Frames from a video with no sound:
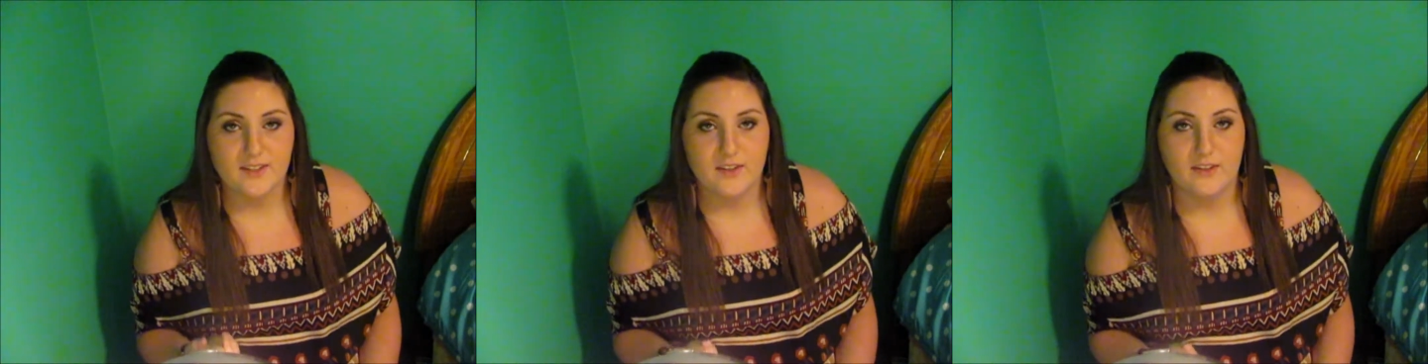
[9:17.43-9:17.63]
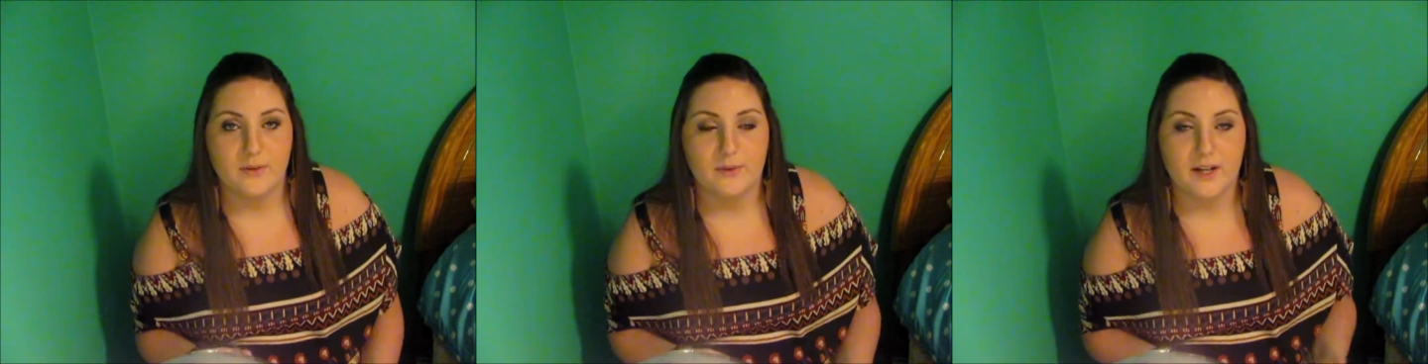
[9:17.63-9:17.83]

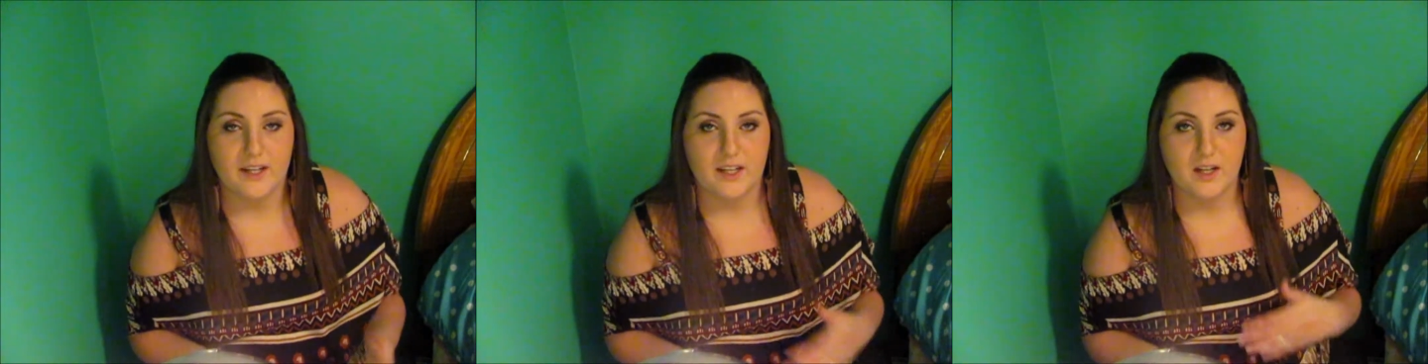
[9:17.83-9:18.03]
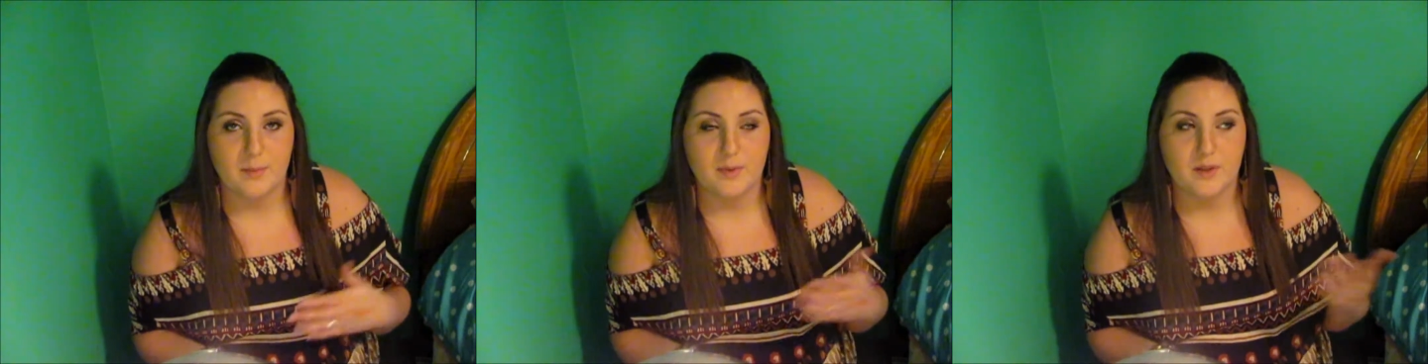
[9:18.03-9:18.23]
so that when I
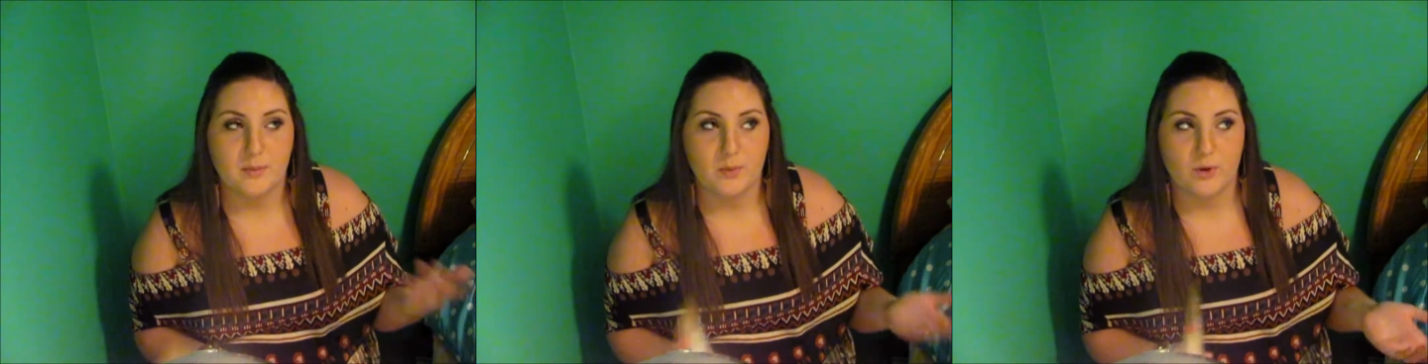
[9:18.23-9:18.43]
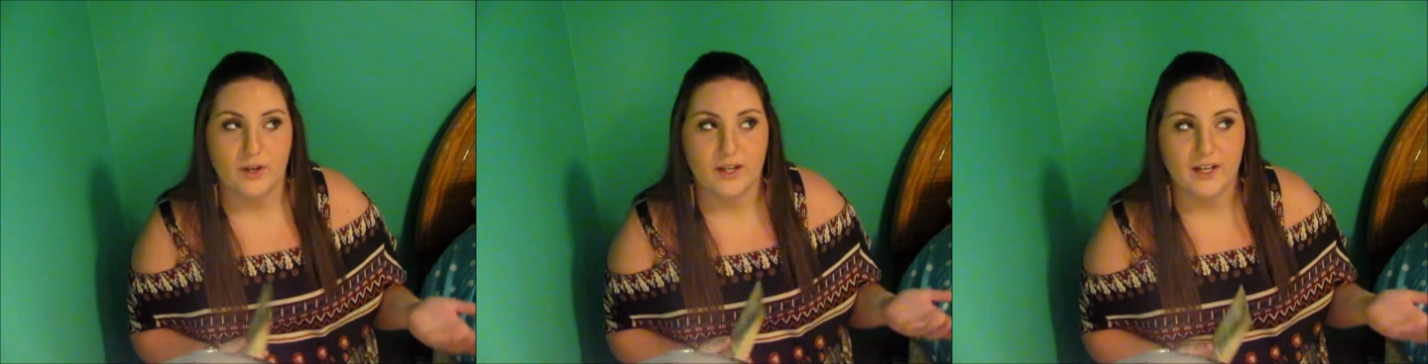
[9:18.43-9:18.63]
get up in the
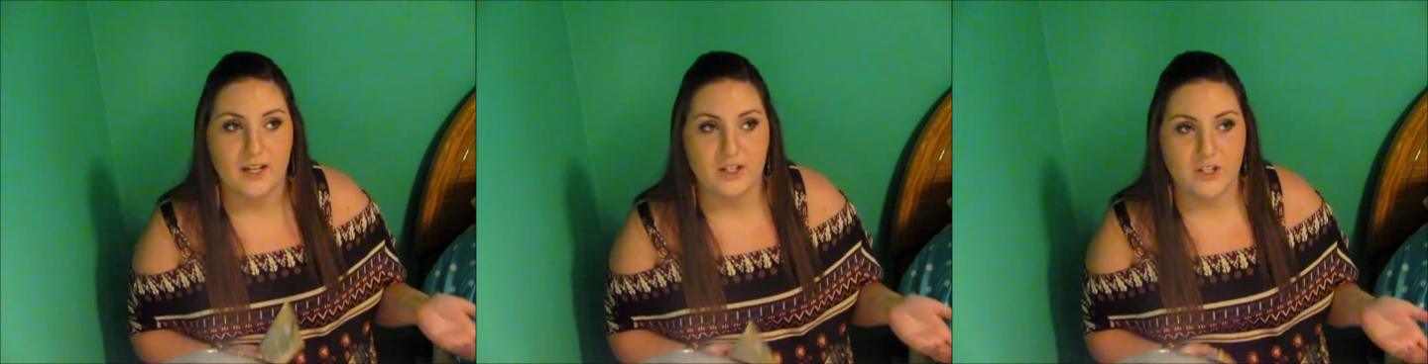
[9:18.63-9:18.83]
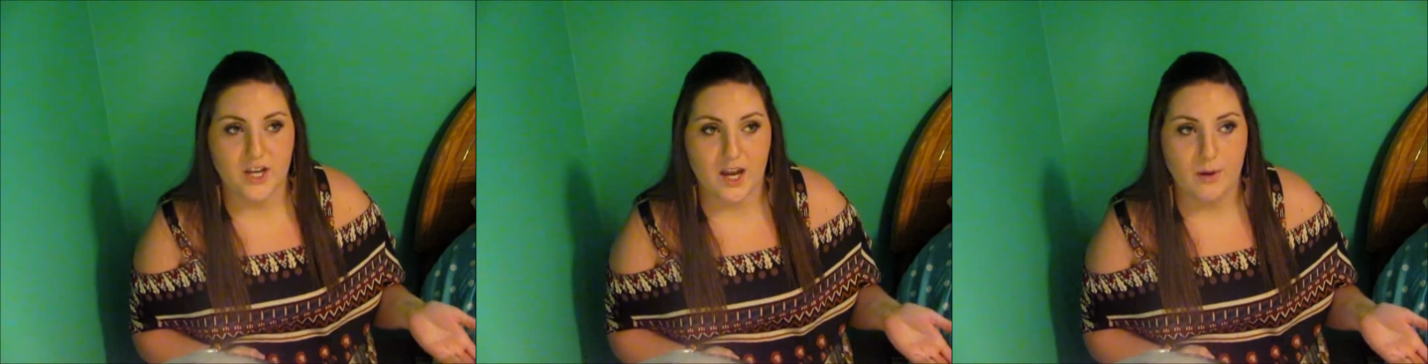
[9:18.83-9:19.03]
morning and
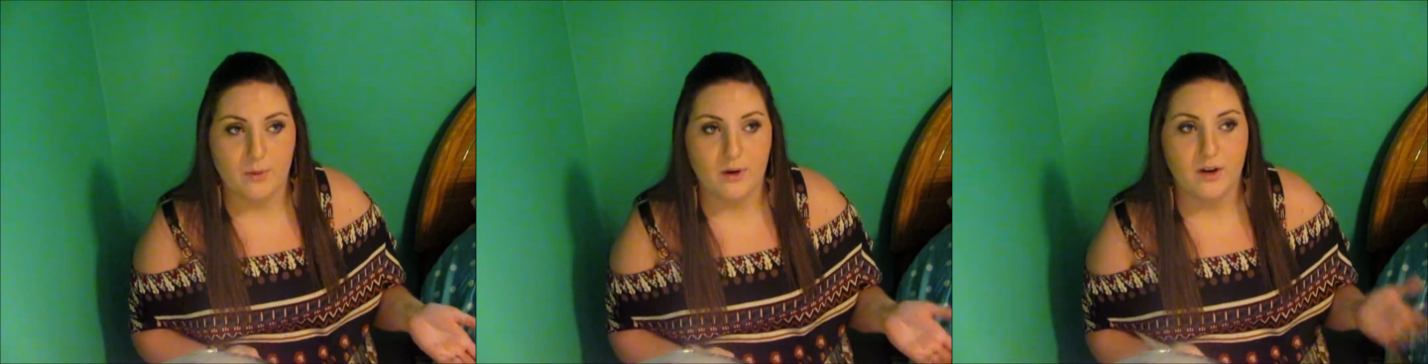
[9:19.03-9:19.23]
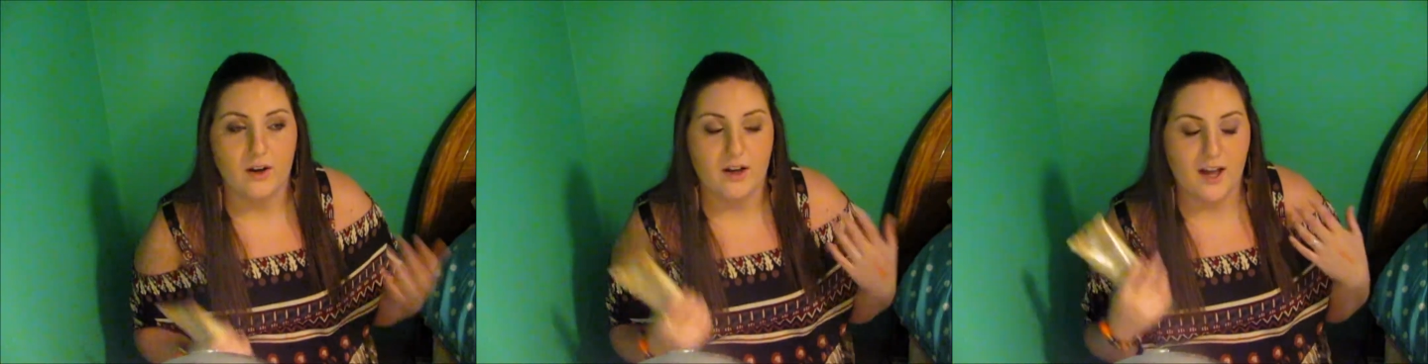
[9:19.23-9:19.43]
I
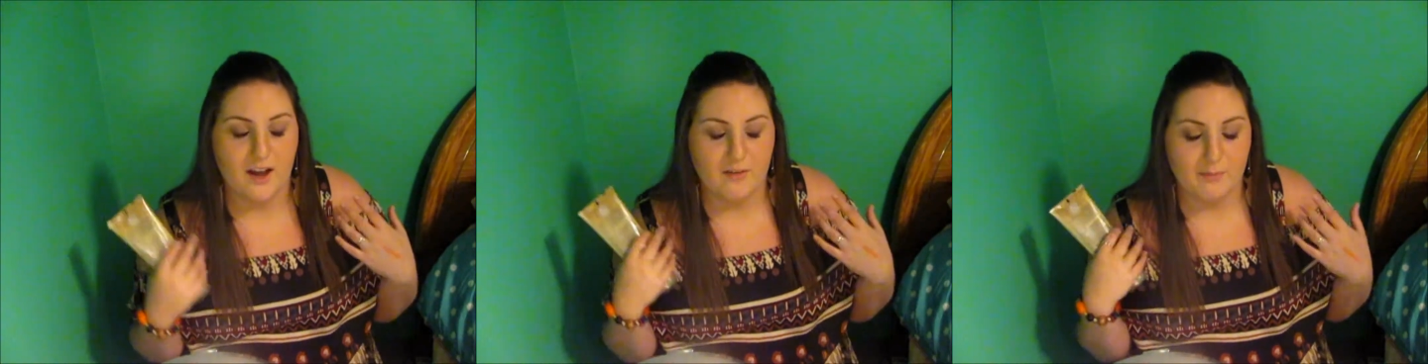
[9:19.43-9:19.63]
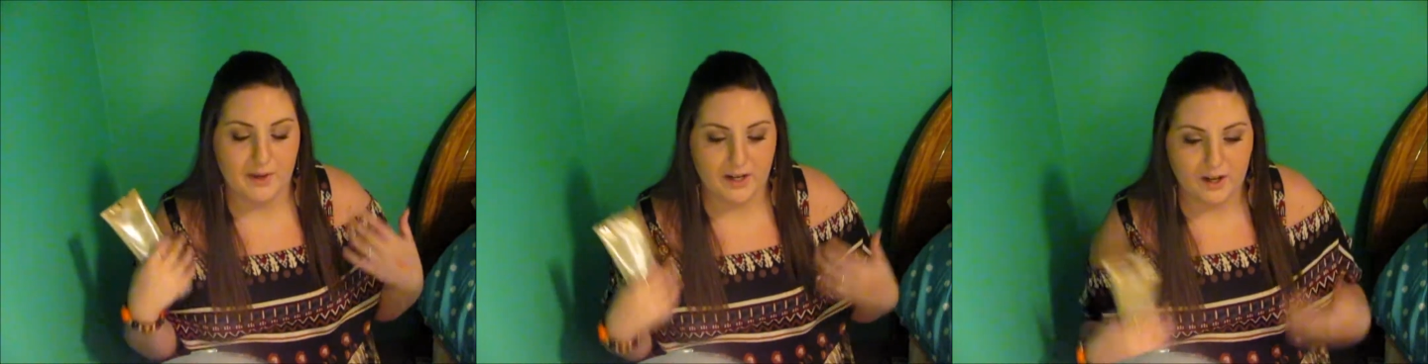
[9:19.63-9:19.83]
shower, I'll
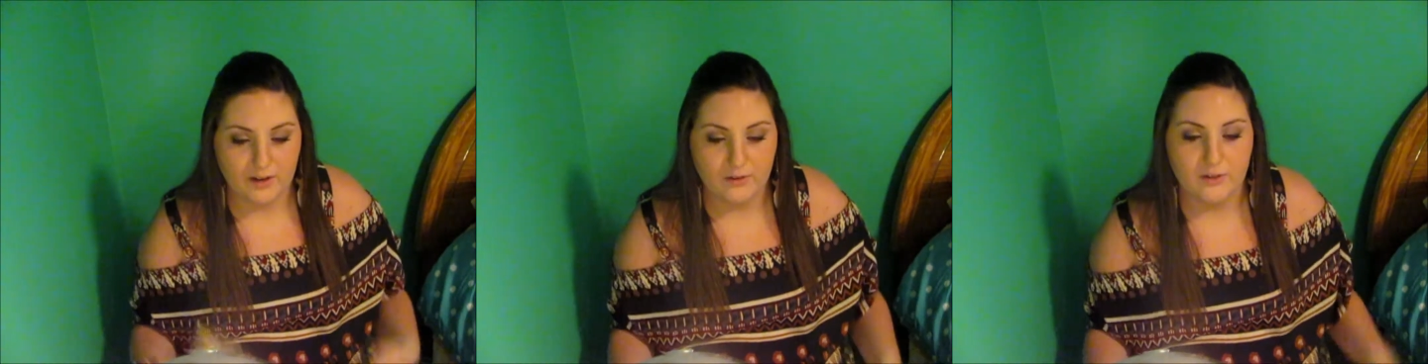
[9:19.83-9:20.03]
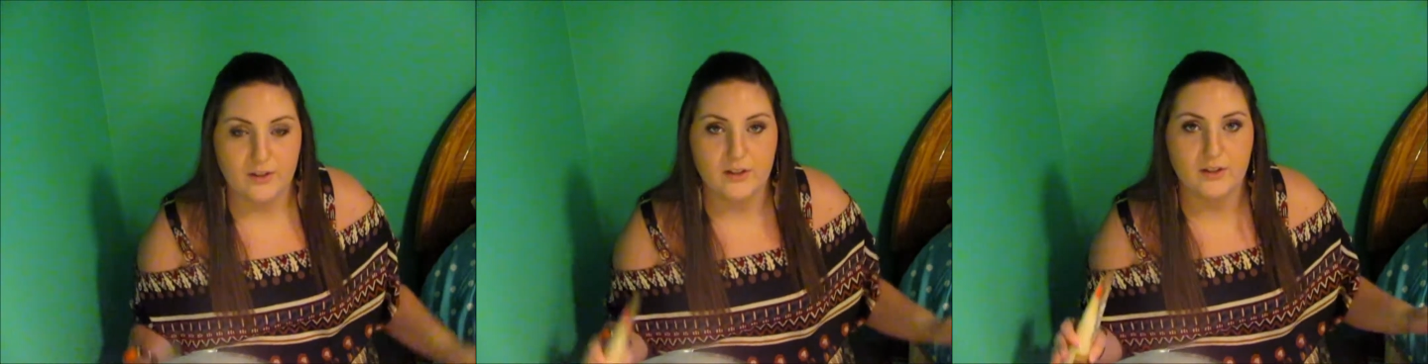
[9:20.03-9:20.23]
have my
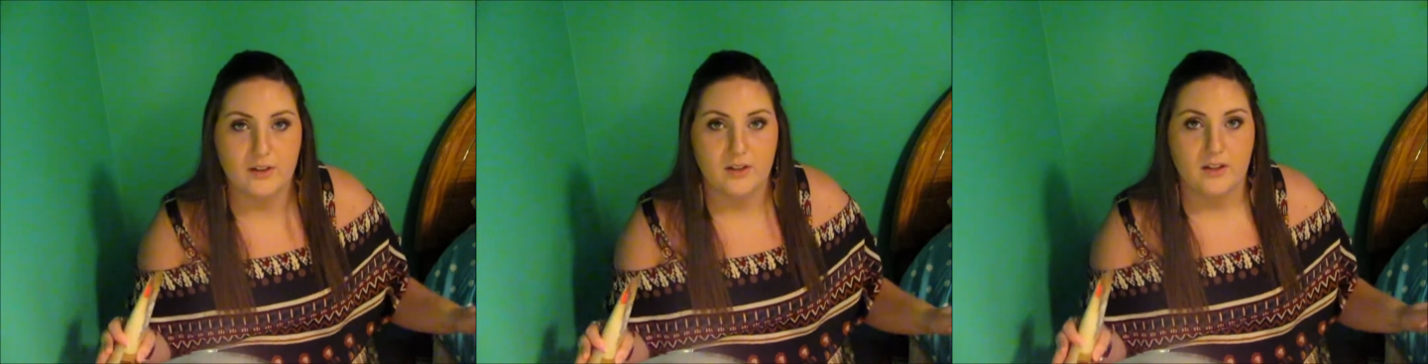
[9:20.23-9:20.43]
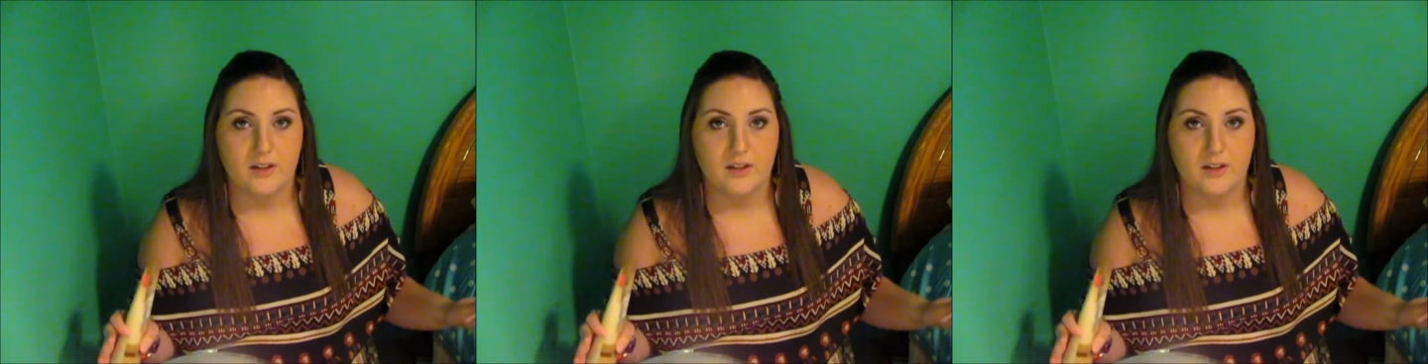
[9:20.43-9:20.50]
color